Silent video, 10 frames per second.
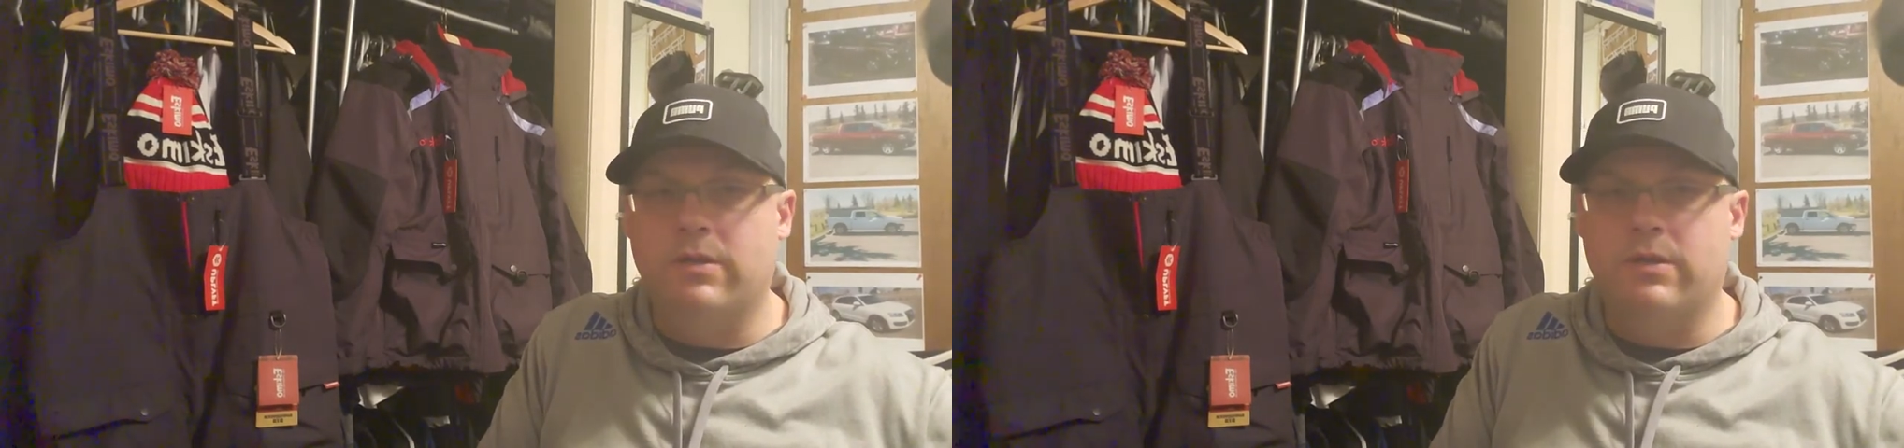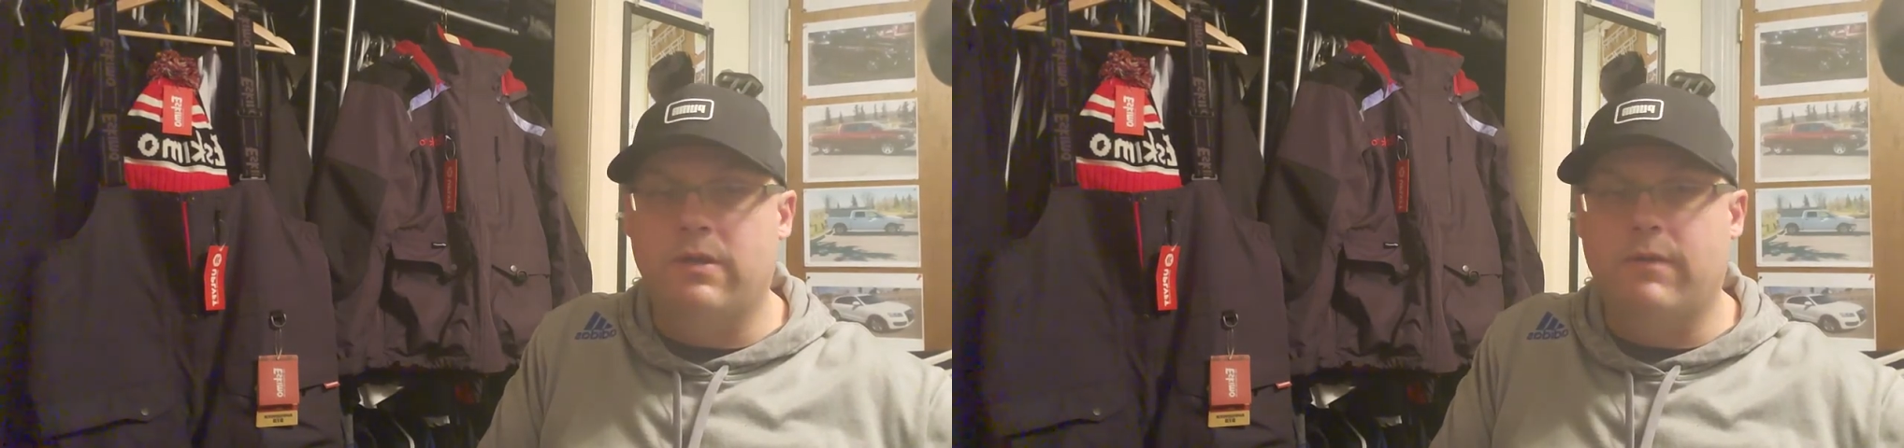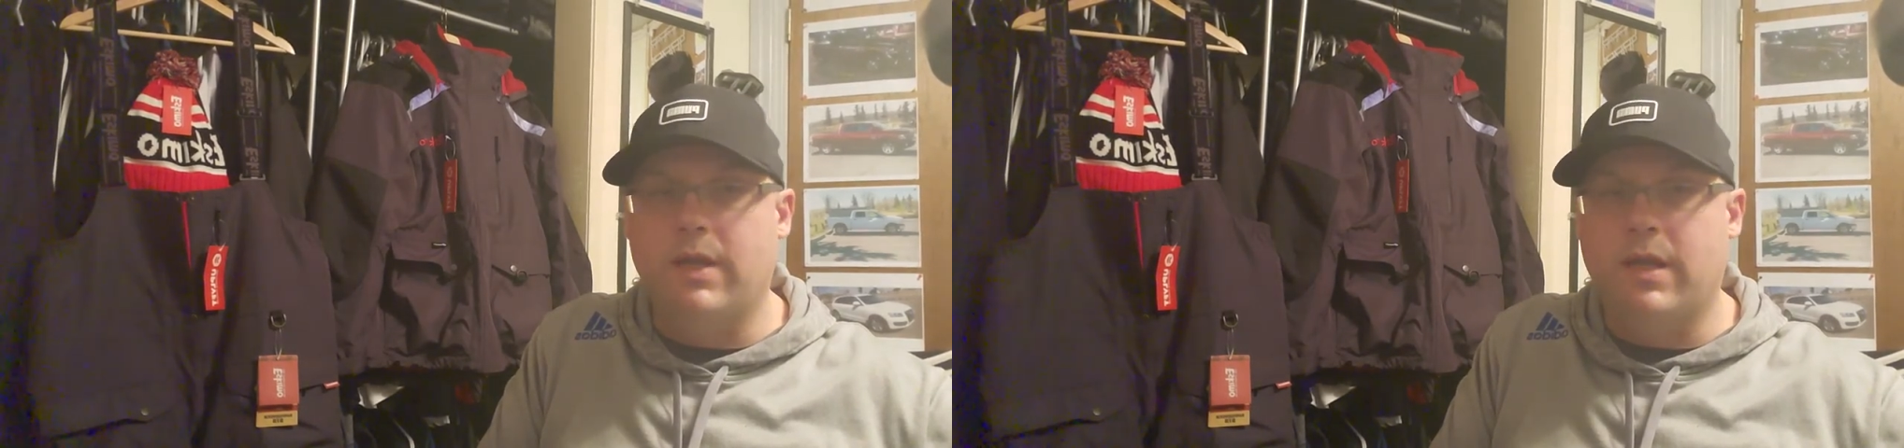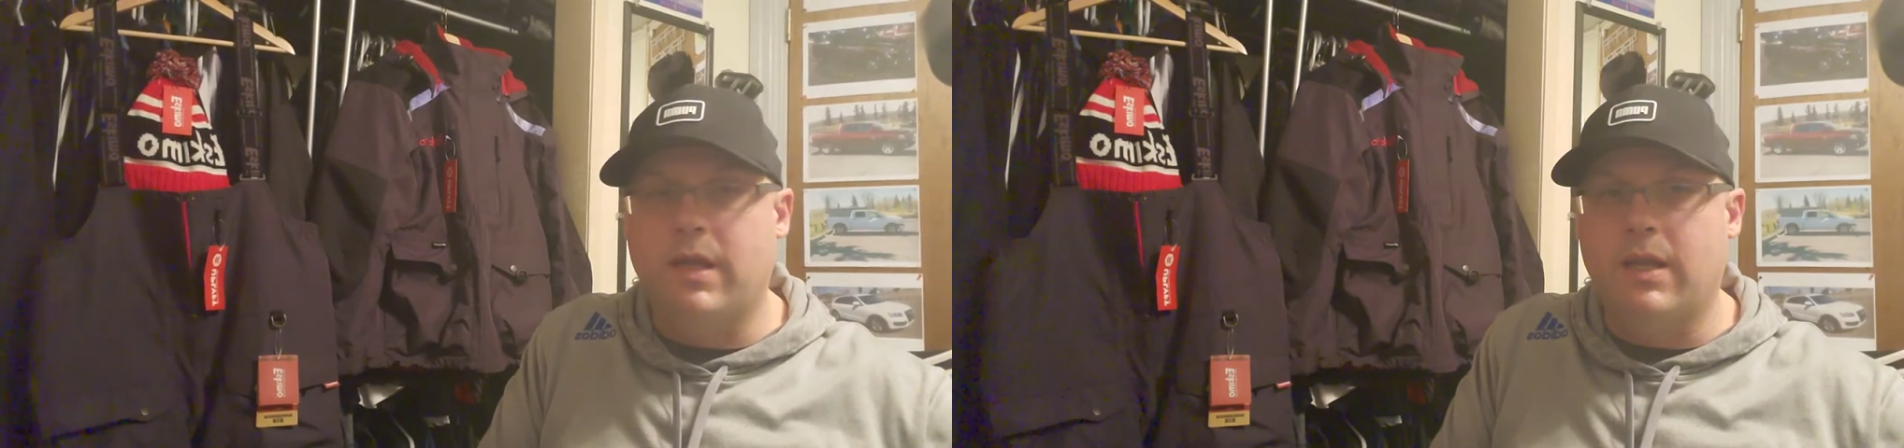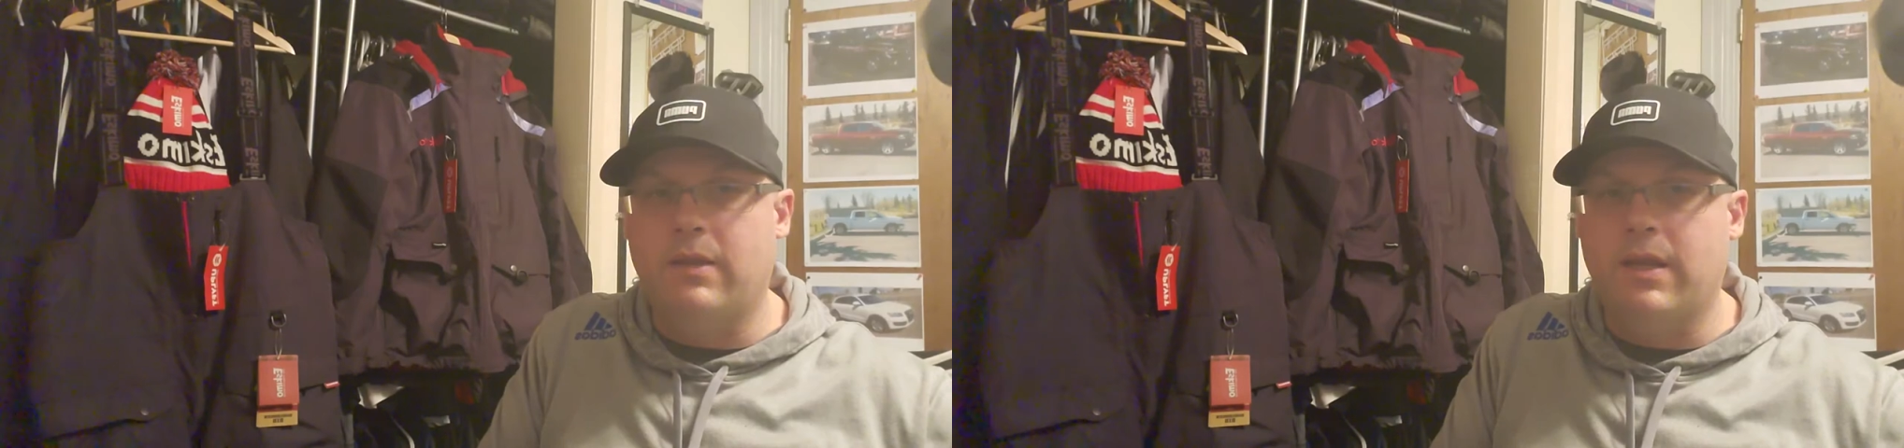I'll see if I
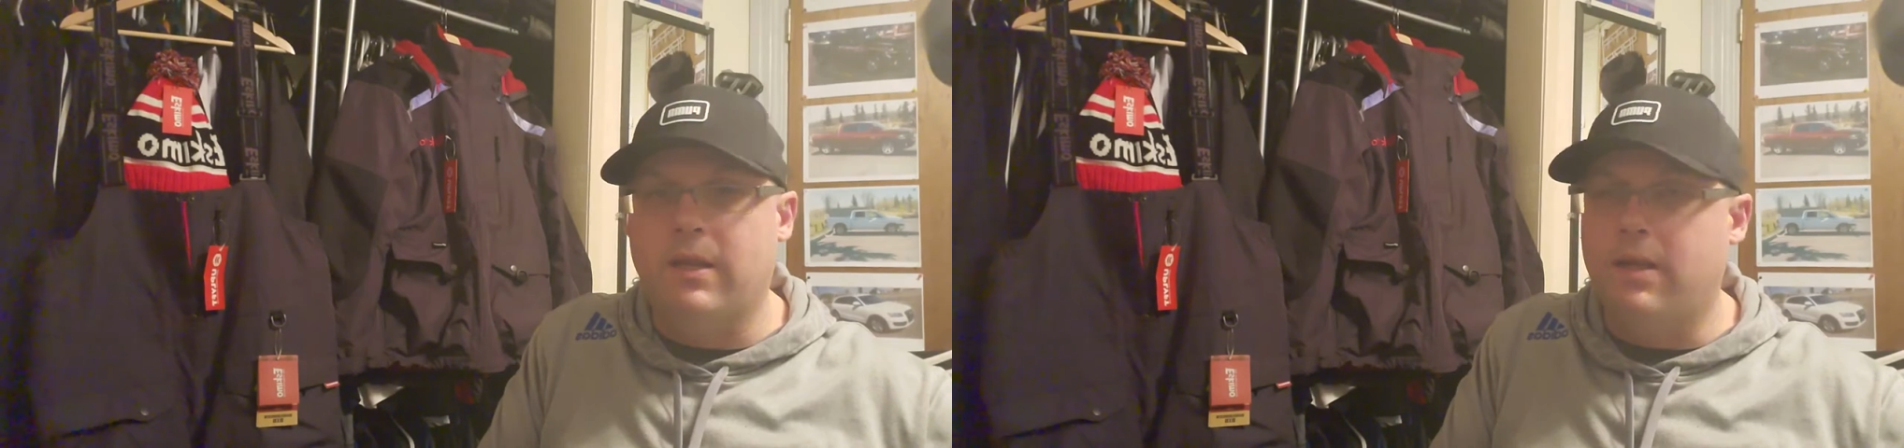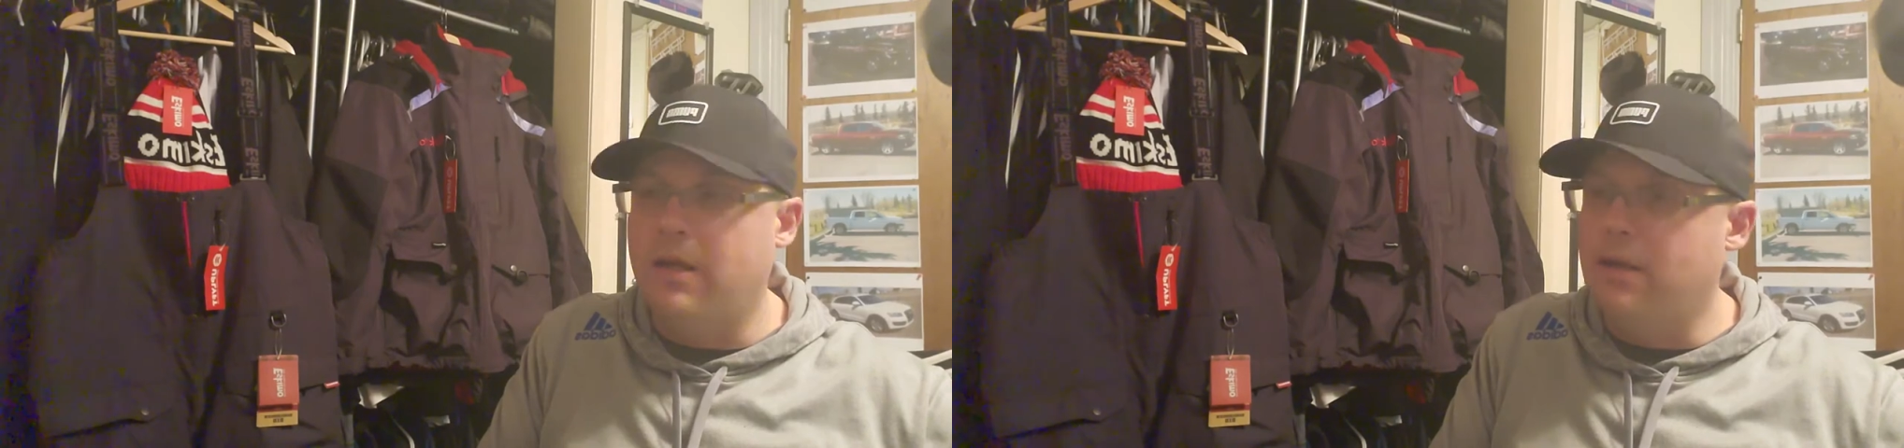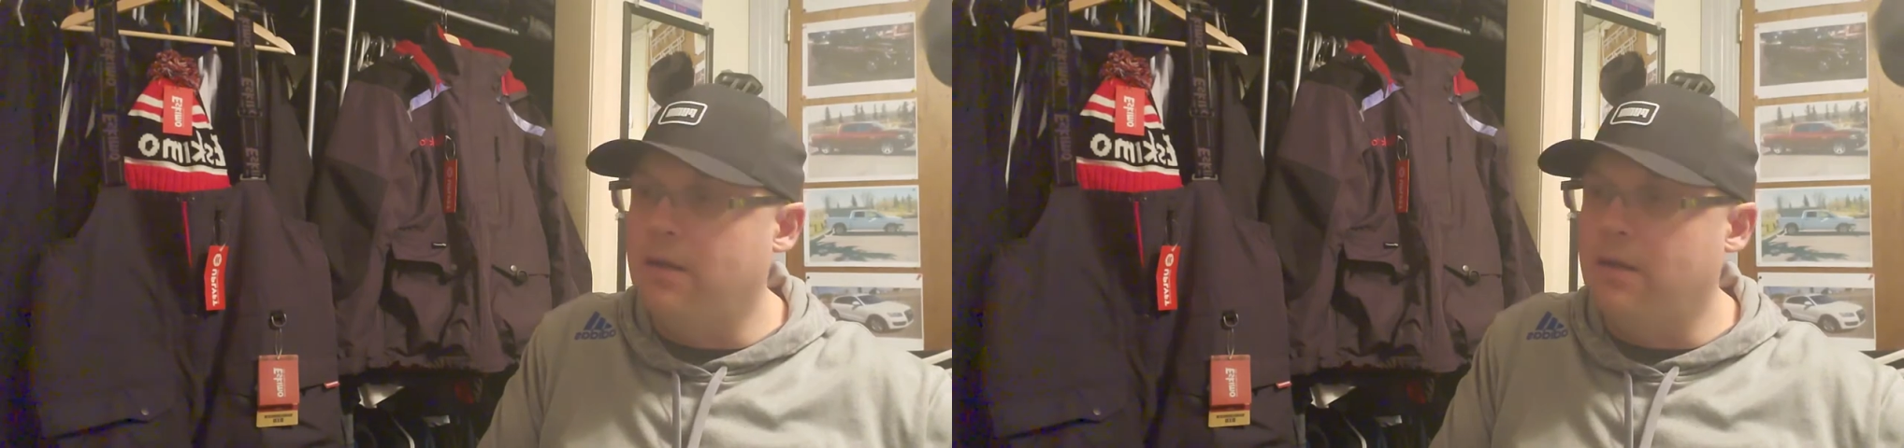can't get that done.